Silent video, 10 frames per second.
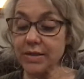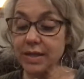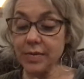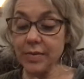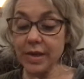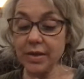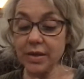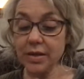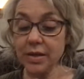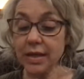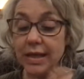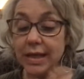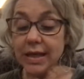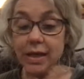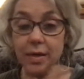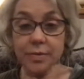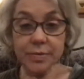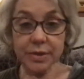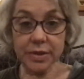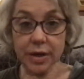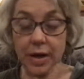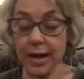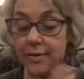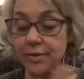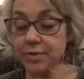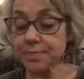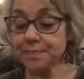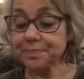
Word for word: said Amanda. He helped build our house.